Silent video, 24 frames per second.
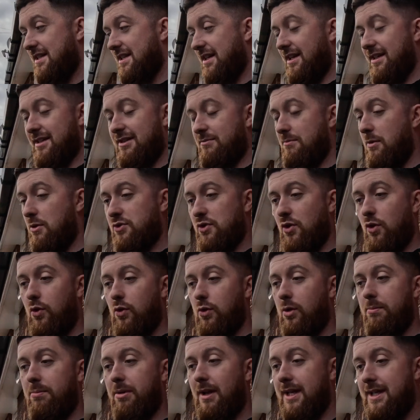Like, it's the most
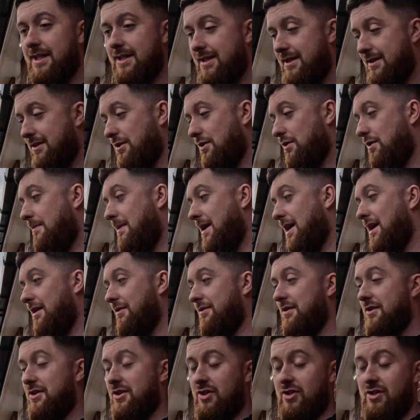awkward place, so I might have
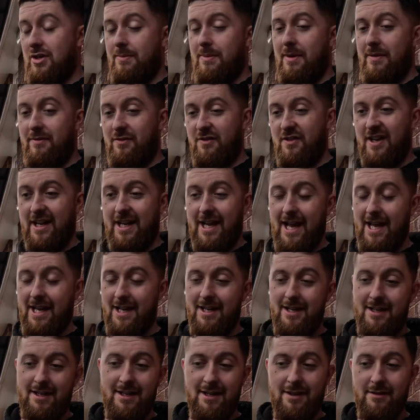to strip everything again
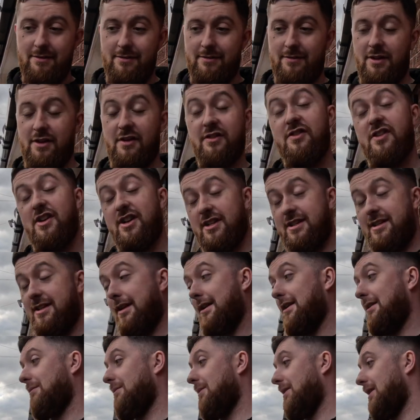for the third
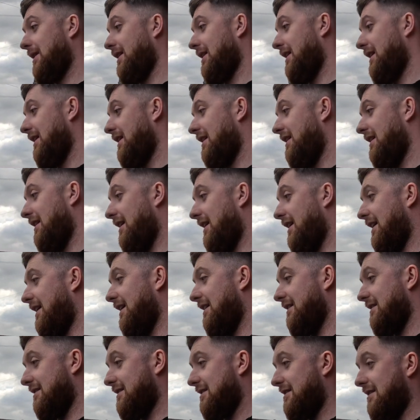time
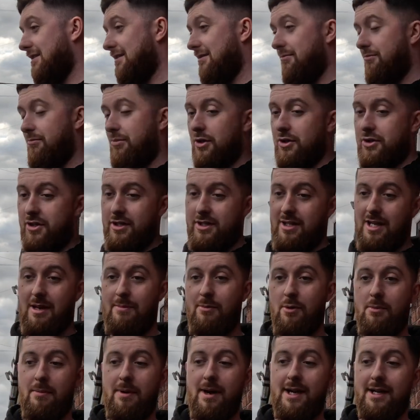and push the
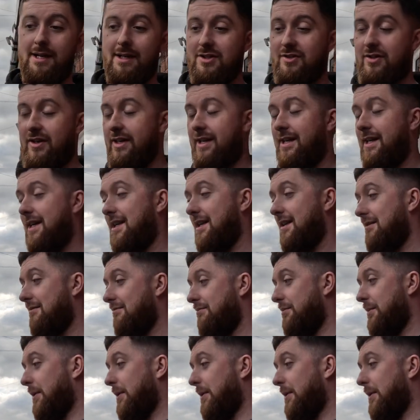turbo back and try and get it.